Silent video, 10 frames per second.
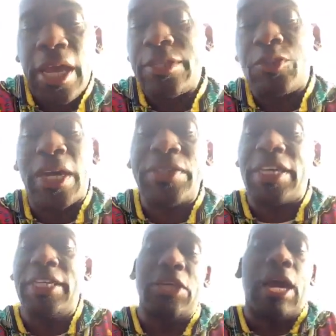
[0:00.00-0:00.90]
And so I
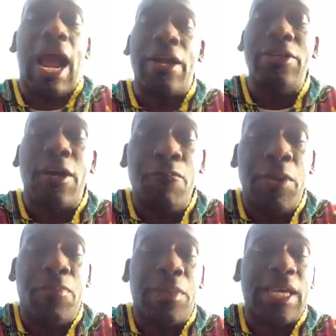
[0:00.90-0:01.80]
say to our young
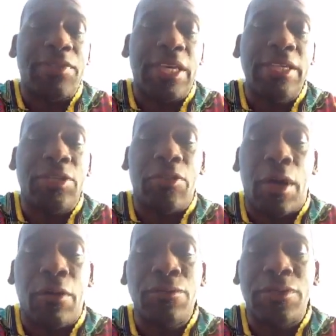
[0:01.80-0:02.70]
people, I say to
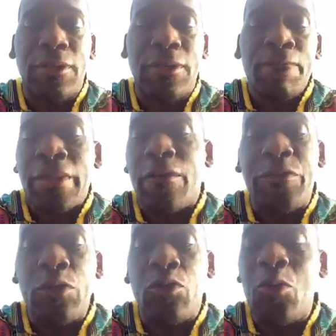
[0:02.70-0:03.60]
those of
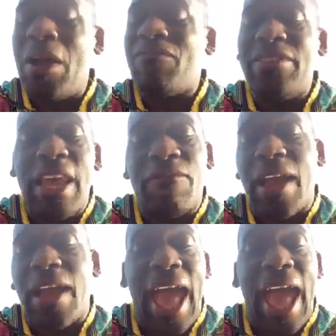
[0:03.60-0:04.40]
you who have never